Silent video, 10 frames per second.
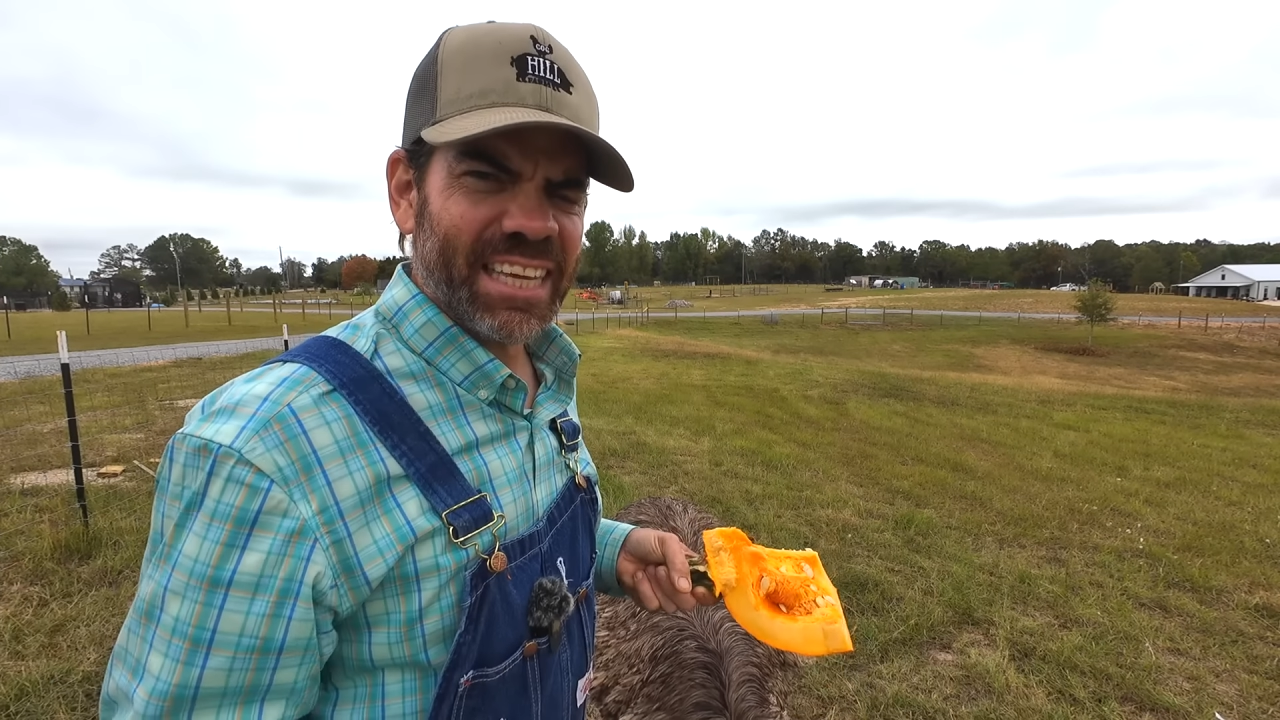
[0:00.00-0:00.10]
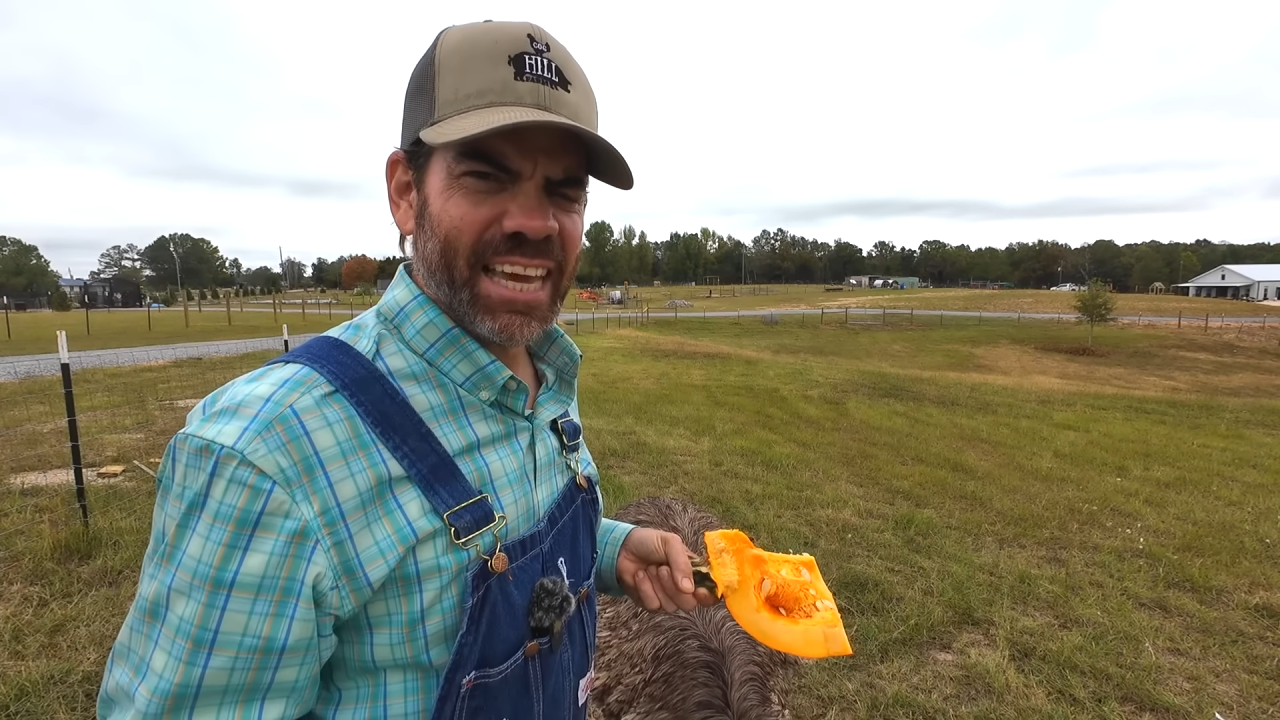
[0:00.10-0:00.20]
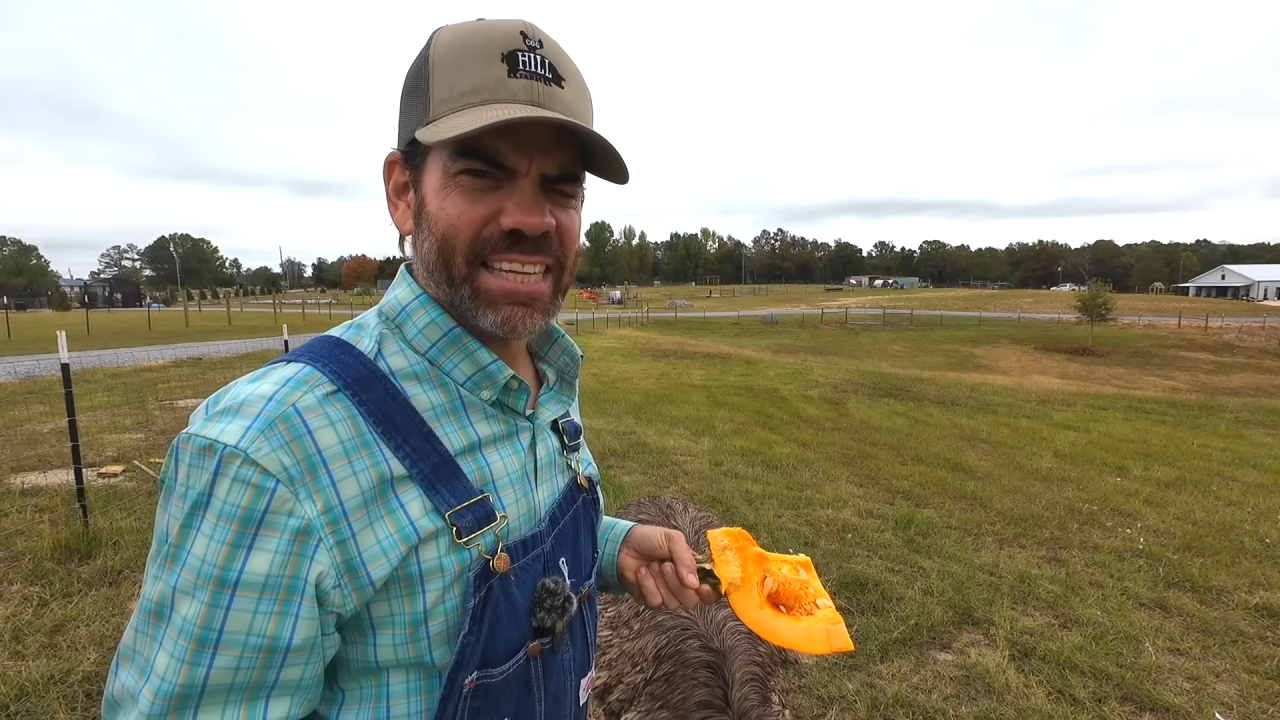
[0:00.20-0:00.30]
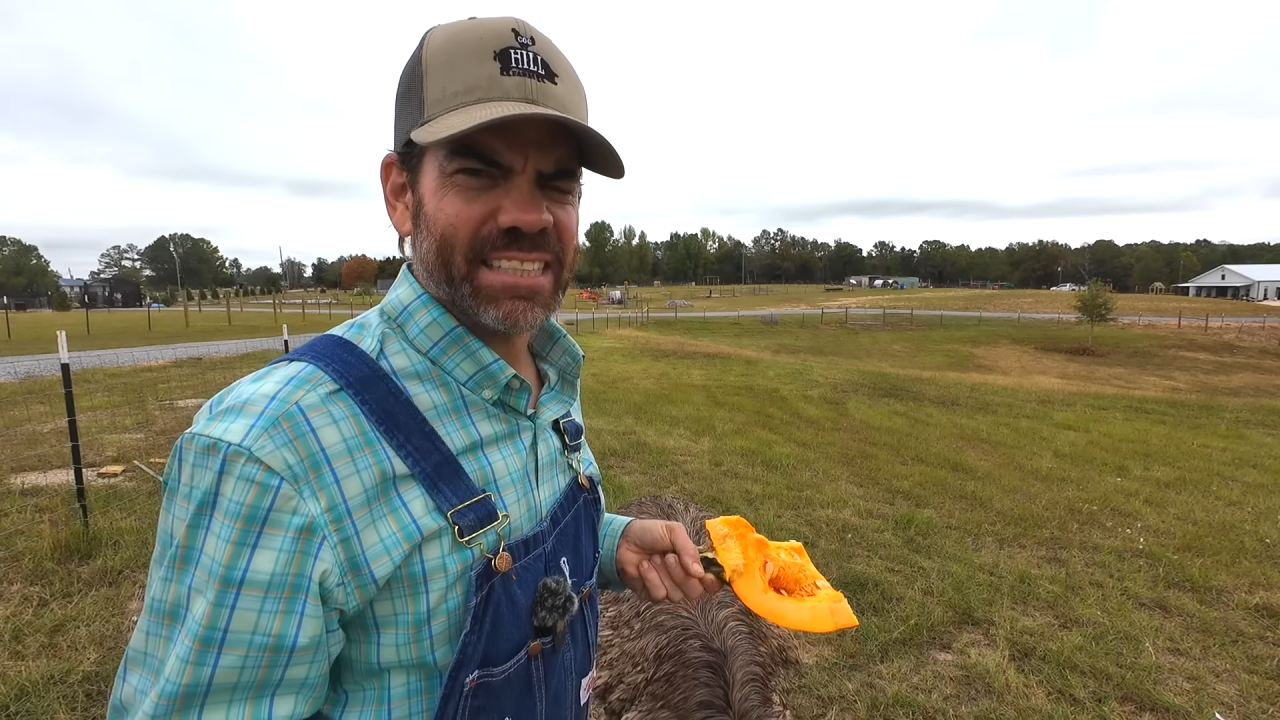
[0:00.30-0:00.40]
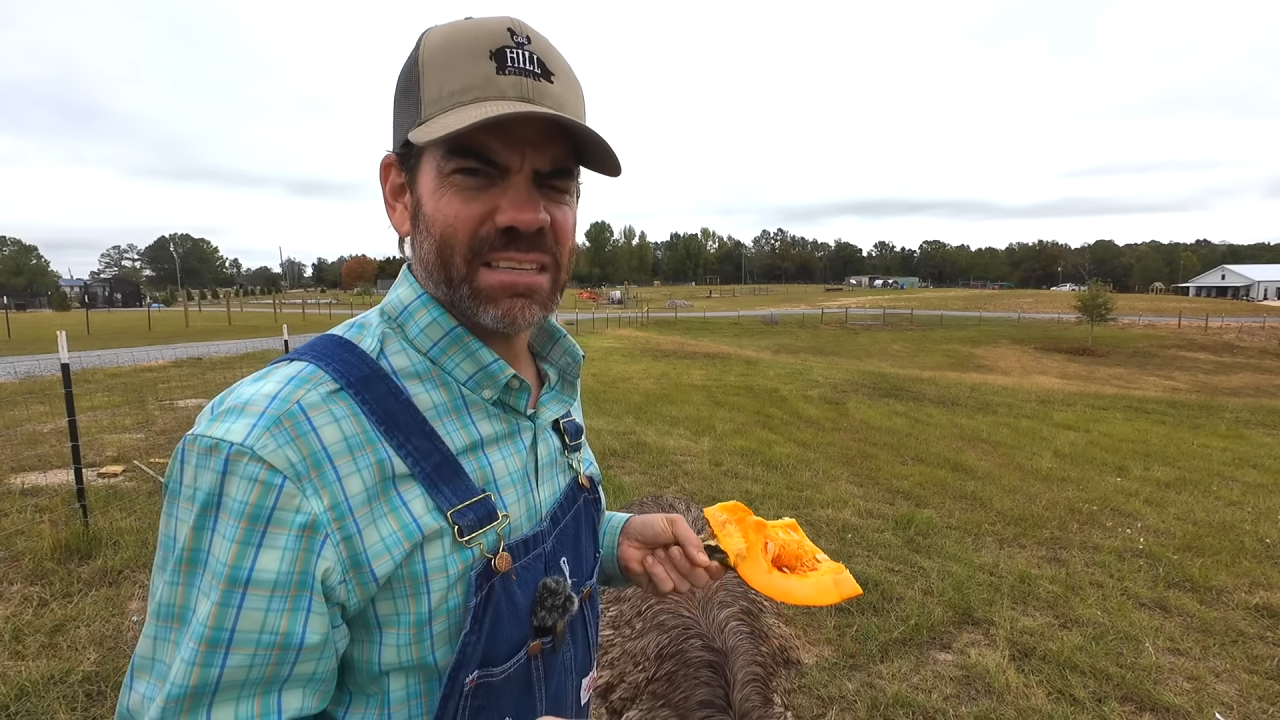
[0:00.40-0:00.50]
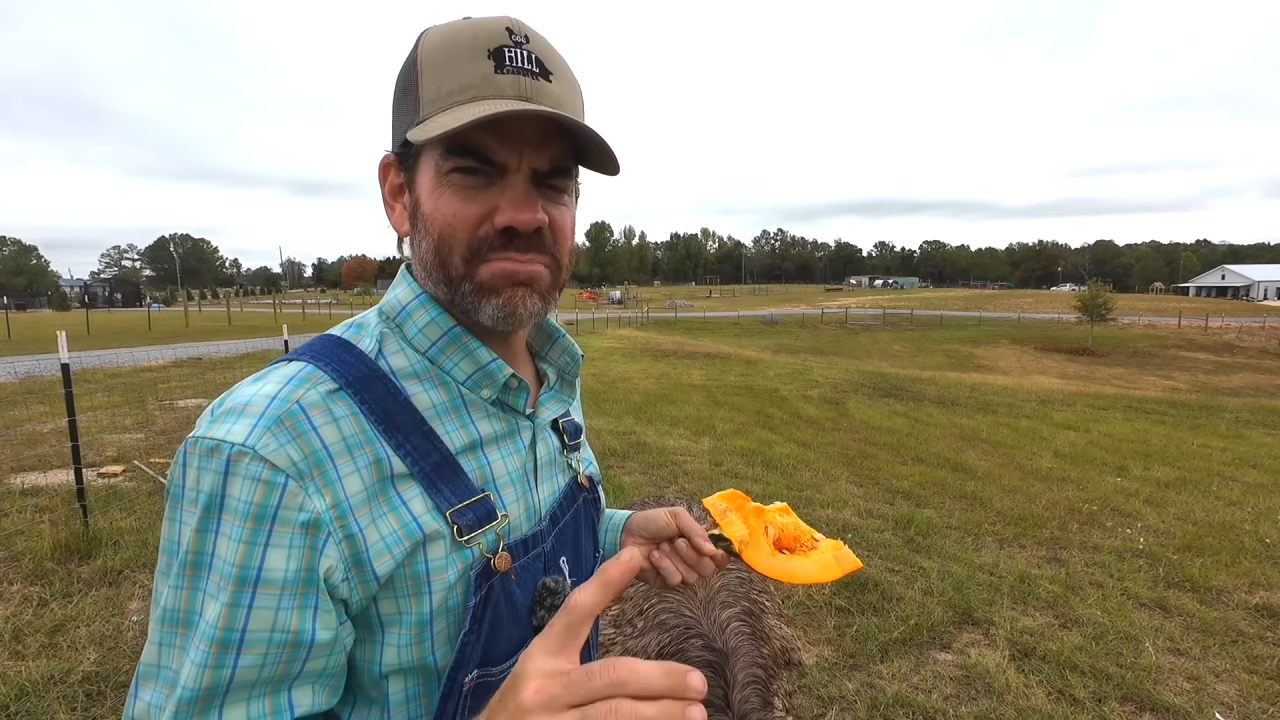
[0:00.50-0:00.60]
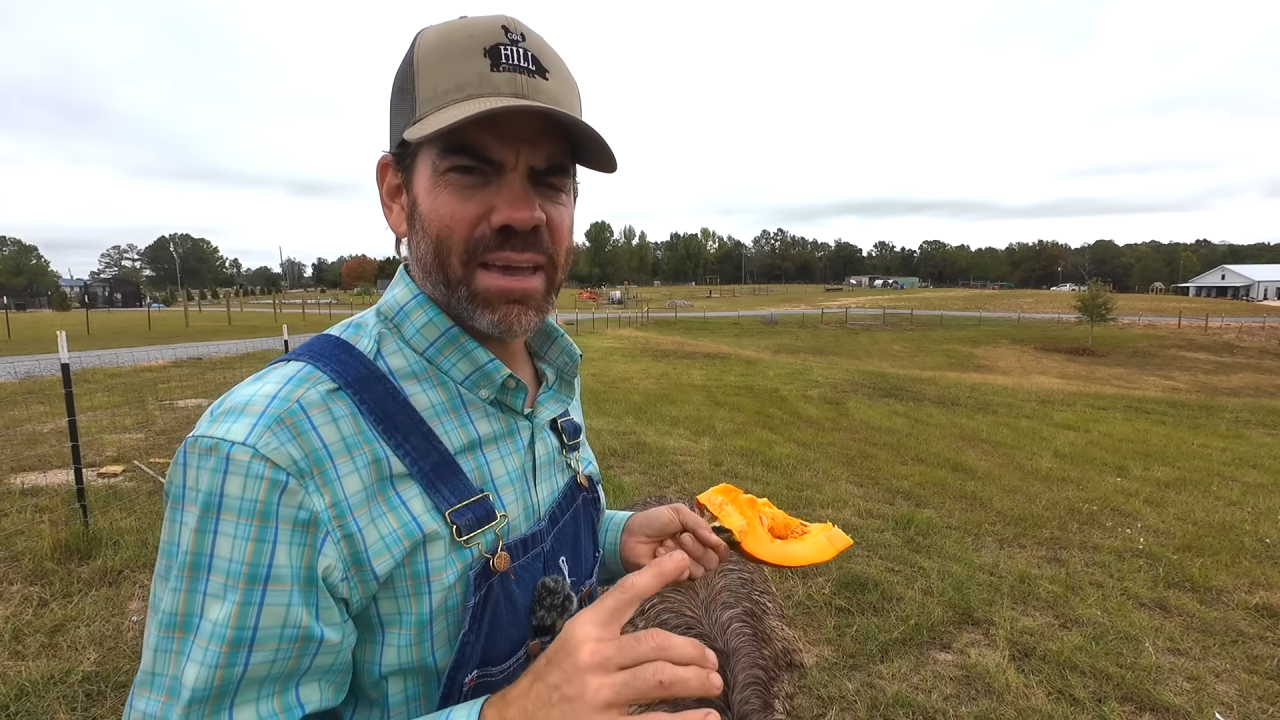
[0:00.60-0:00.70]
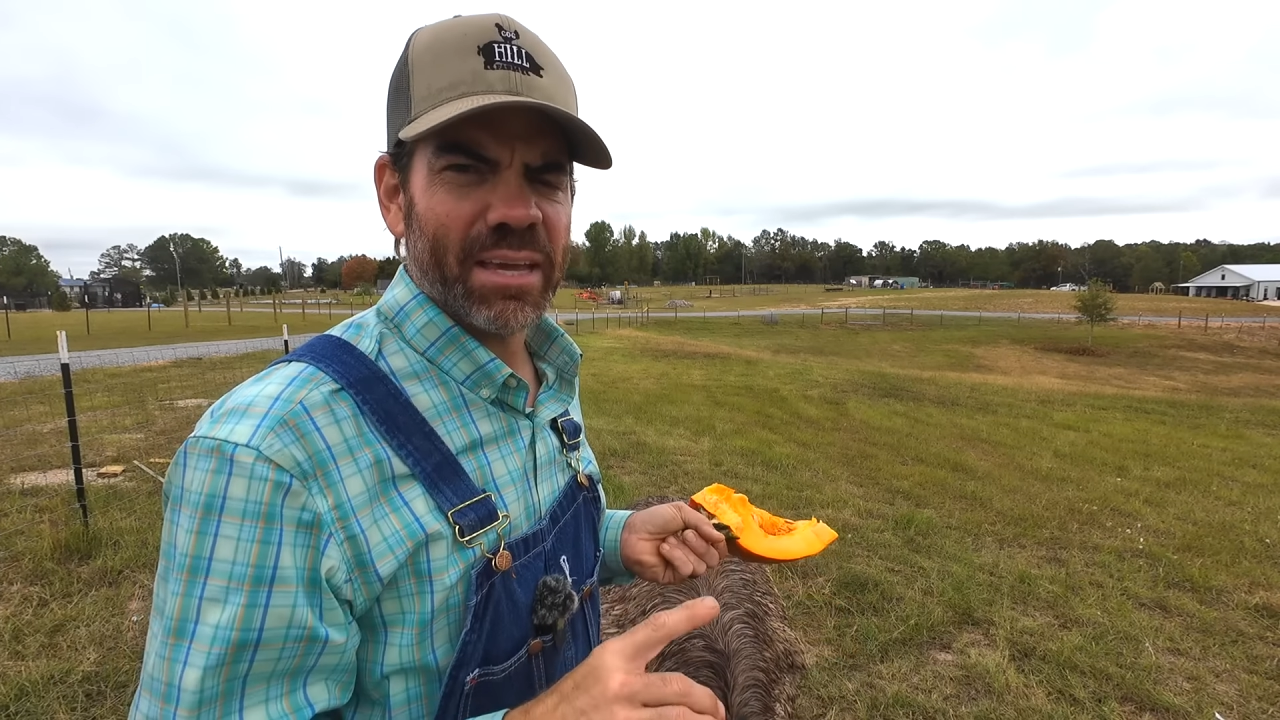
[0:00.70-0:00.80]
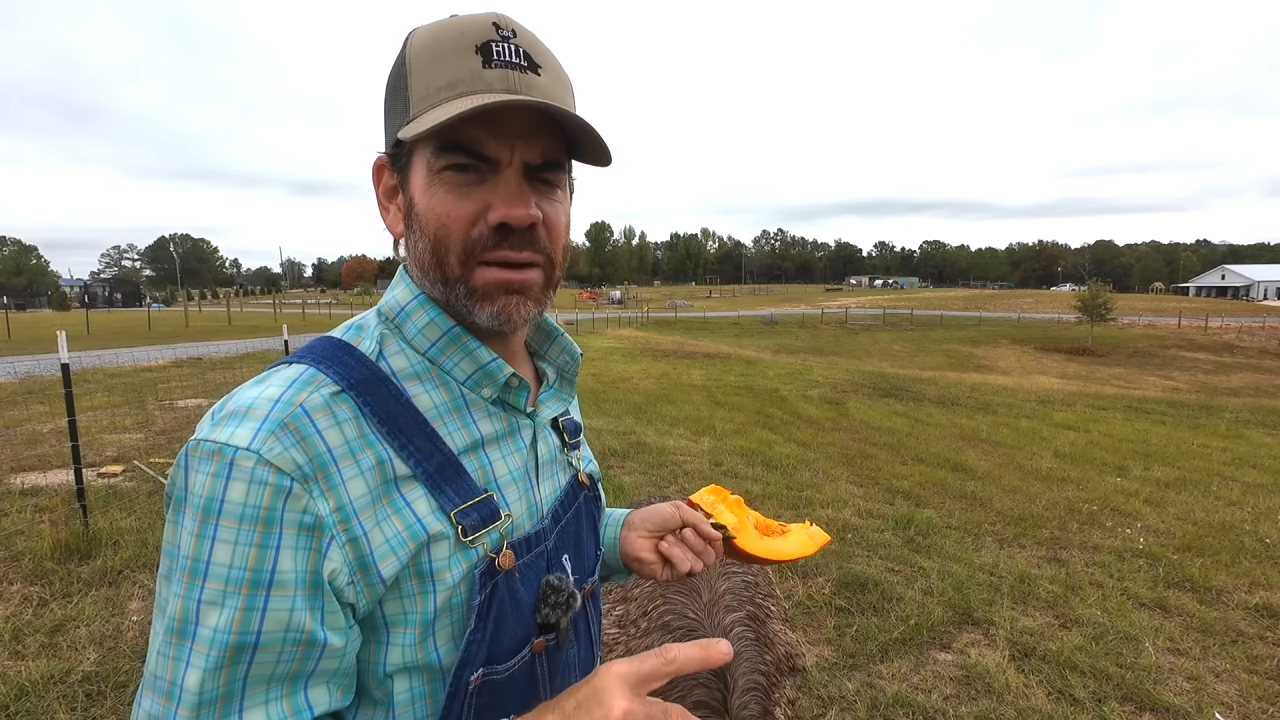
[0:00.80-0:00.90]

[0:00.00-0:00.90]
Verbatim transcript: case he may